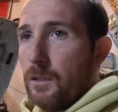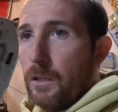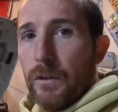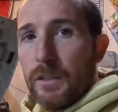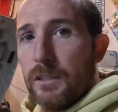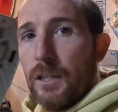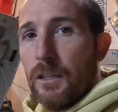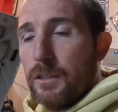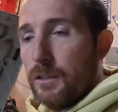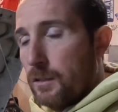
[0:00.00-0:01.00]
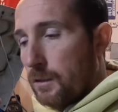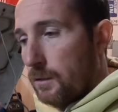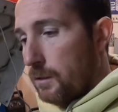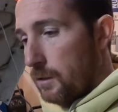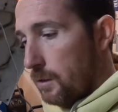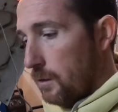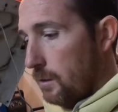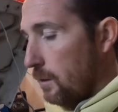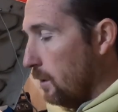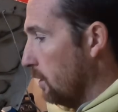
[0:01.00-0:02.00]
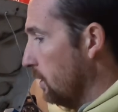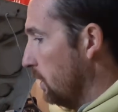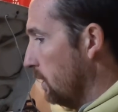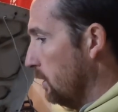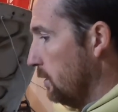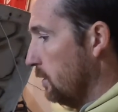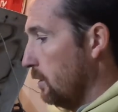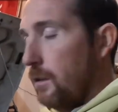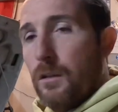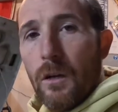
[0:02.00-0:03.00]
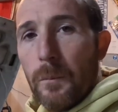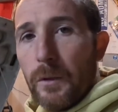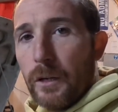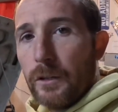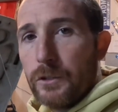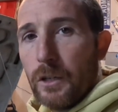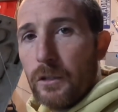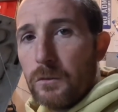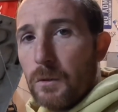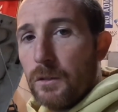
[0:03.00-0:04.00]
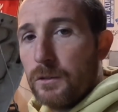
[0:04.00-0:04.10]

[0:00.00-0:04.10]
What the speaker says: If I sell it, I'll put that on the channel as well.